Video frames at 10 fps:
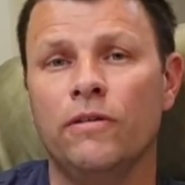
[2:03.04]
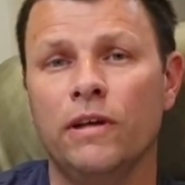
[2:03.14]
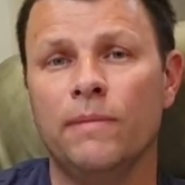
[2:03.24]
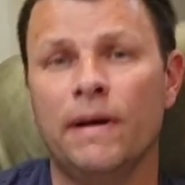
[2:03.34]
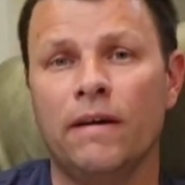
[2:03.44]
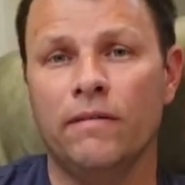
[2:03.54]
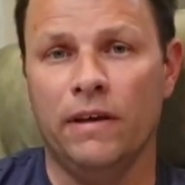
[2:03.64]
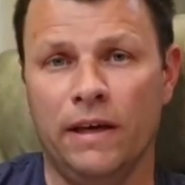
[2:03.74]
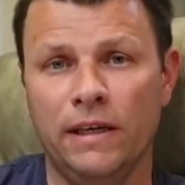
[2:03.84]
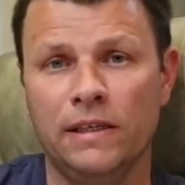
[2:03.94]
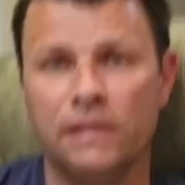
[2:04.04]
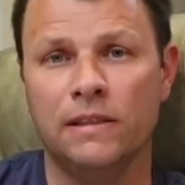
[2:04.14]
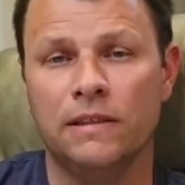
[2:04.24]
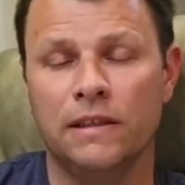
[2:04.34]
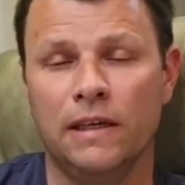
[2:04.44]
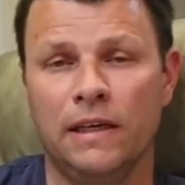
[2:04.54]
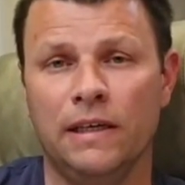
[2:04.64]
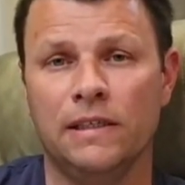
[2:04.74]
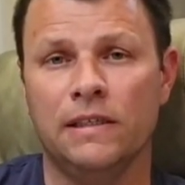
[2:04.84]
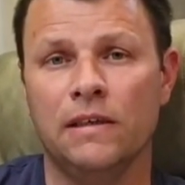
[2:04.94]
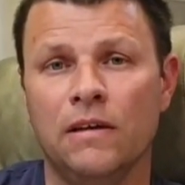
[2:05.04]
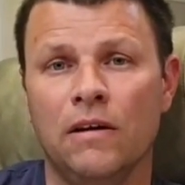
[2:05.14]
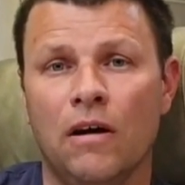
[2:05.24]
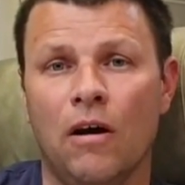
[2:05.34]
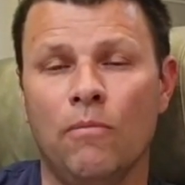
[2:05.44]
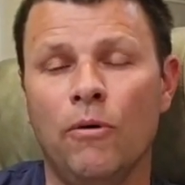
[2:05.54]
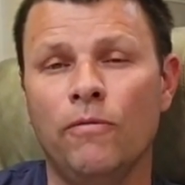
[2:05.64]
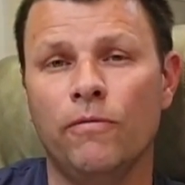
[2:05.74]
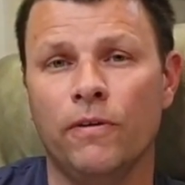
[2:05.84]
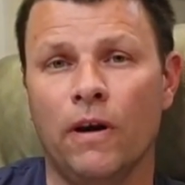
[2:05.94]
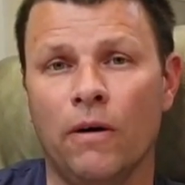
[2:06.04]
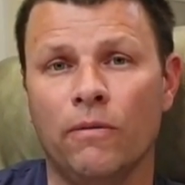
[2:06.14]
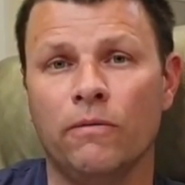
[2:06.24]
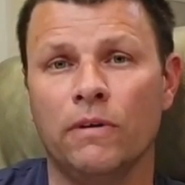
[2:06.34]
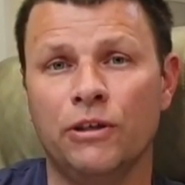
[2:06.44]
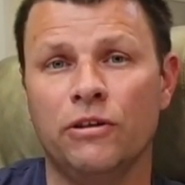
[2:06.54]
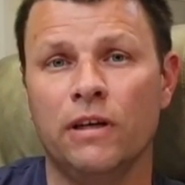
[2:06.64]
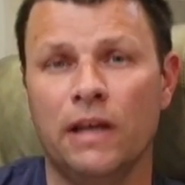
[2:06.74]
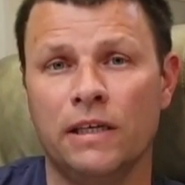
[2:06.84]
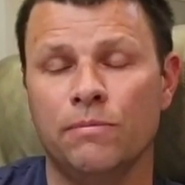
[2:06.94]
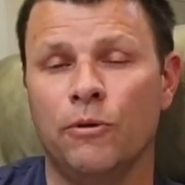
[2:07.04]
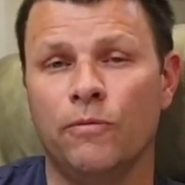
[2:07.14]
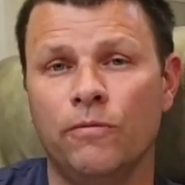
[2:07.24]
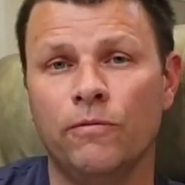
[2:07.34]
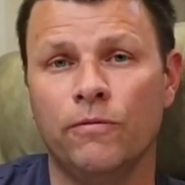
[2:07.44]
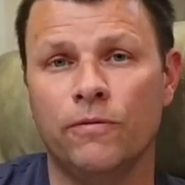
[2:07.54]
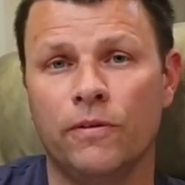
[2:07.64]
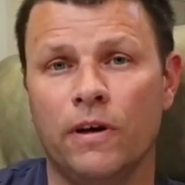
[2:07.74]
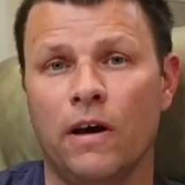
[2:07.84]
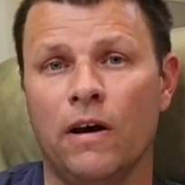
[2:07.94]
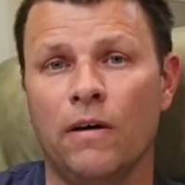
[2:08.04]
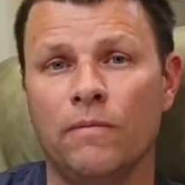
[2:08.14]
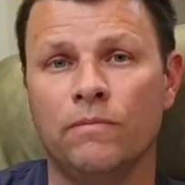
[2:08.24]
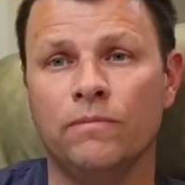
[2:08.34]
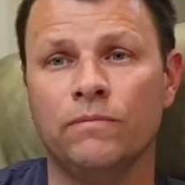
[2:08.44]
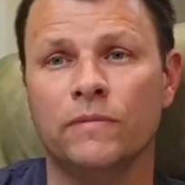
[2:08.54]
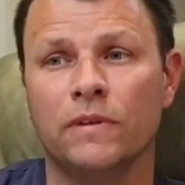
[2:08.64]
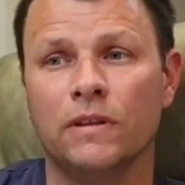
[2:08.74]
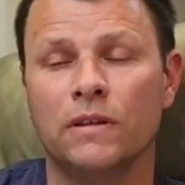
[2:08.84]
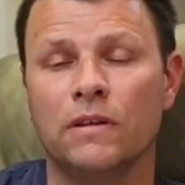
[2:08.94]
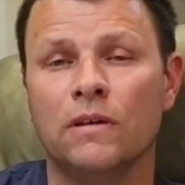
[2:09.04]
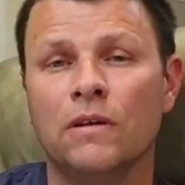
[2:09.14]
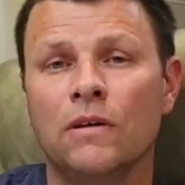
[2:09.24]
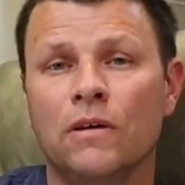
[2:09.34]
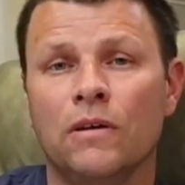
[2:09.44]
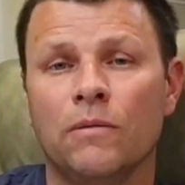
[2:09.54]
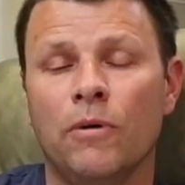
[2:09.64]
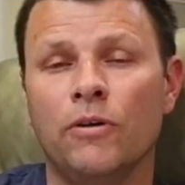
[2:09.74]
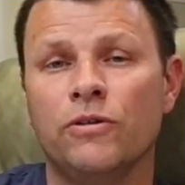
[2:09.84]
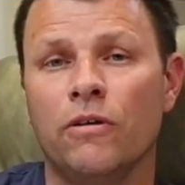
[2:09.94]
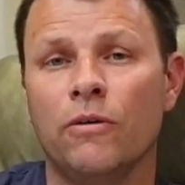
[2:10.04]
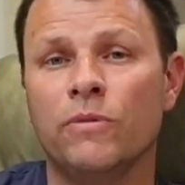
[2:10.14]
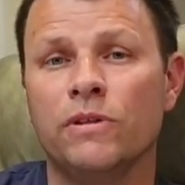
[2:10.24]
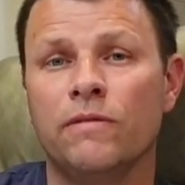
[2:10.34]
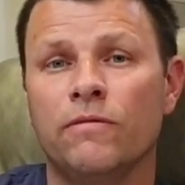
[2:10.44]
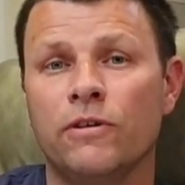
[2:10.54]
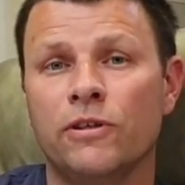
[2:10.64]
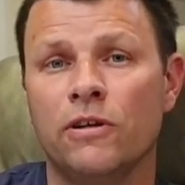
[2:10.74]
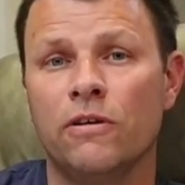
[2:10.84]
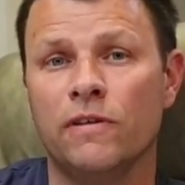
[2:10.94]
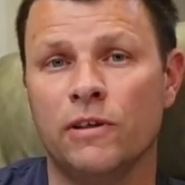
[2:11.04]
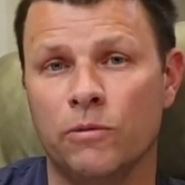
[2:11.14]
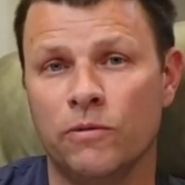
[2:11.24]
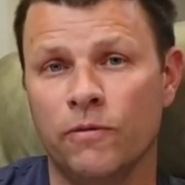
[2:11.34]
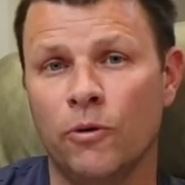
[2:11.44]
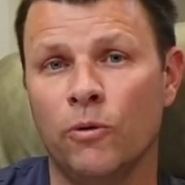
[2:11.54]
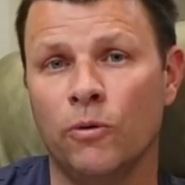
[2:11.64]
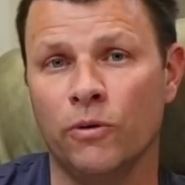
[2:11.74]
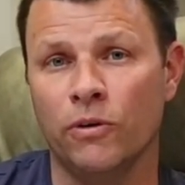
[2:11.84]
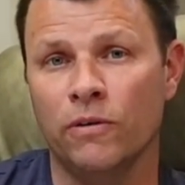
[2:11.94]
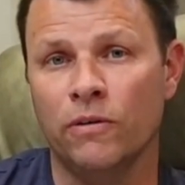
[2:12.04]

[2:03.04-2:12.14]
thing about this is a month ago, literally last month, the motorhome was in for a service with Ford.